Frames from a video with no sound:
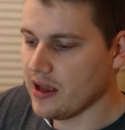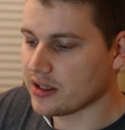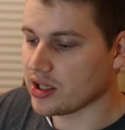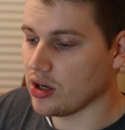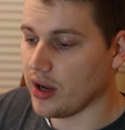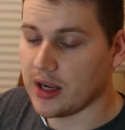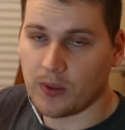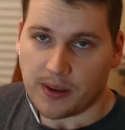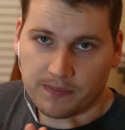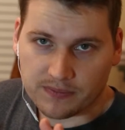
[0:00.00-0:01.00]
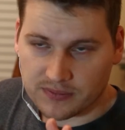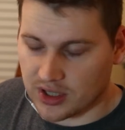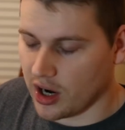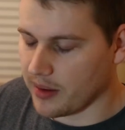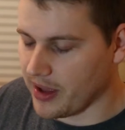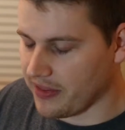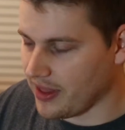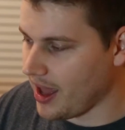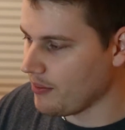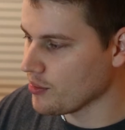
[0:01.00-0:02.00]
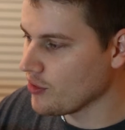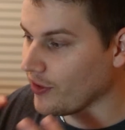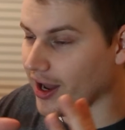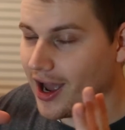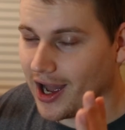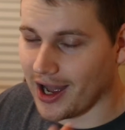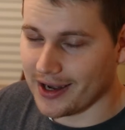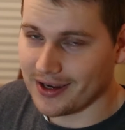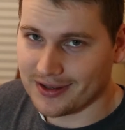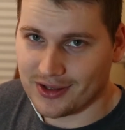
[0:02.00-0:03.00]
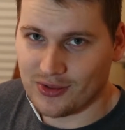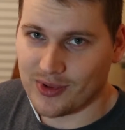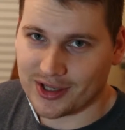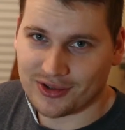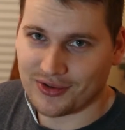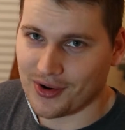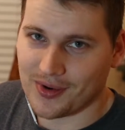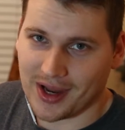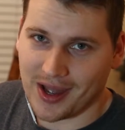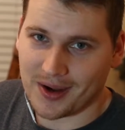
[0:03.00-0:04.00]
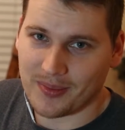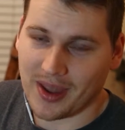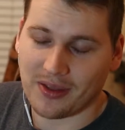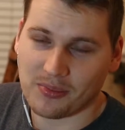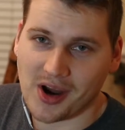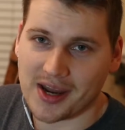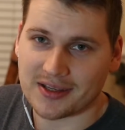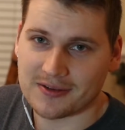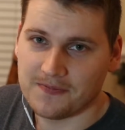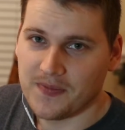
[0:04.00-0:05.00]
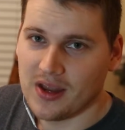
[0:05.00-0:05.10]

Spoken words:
So anyway, sorry about that. Moving on, too much droning on about the price.